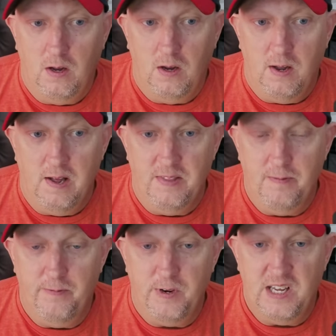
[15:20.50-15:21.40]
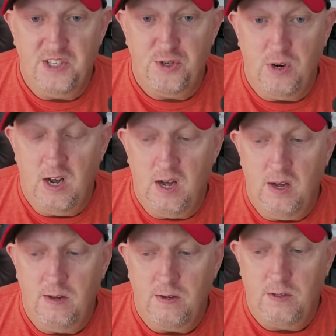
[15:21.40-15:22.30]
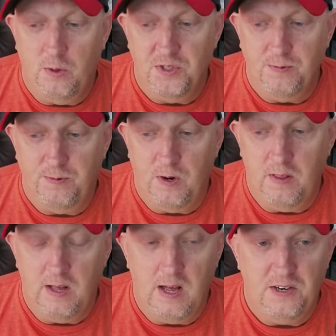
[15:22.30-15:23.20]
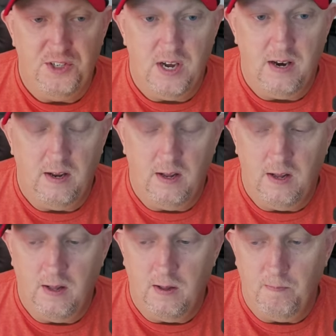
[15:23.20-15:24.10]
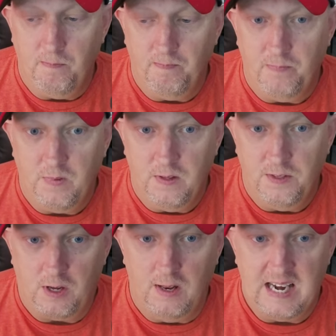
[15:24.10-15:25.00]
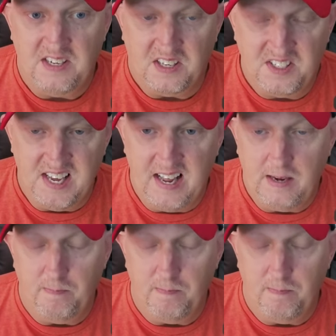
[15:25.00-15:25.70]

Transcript: And then Venestra goes in front of the jet, um, the Galactic Senate